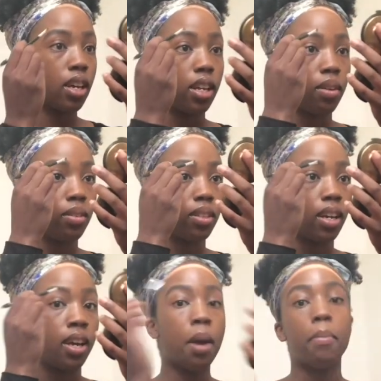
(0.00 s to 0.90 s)
And I was
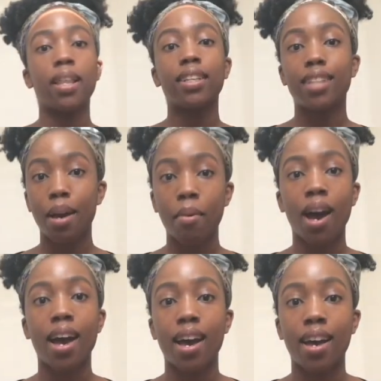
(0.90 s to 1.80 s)
like, by that time
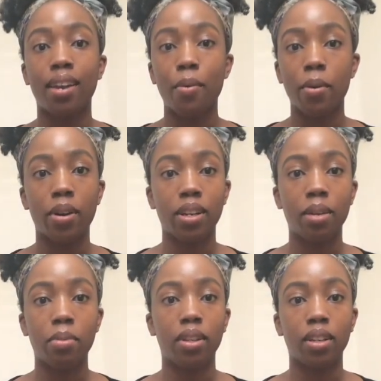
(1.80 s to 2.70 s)
I had already
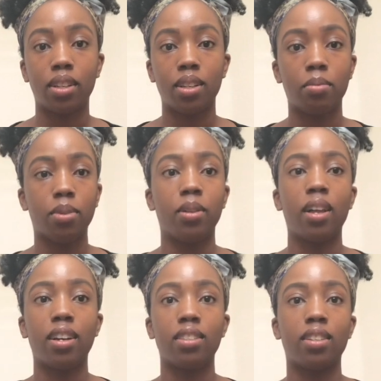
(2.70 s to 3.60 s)
been looking up a
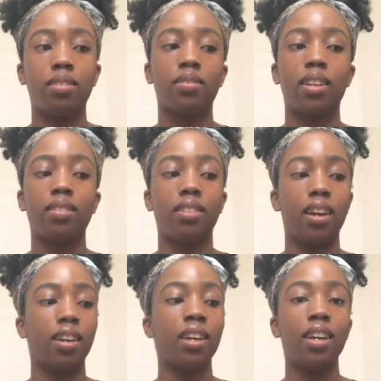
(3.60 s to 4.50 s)
lot of stuff and I was
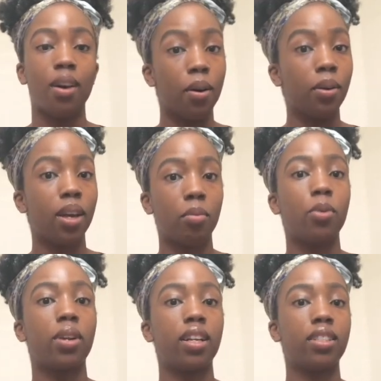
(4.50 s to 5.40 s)
like, oh yeah, I'm
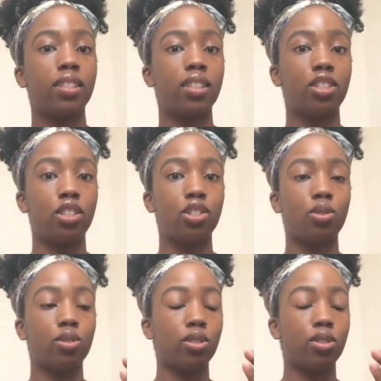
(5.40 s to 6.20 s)
going to esthetician school.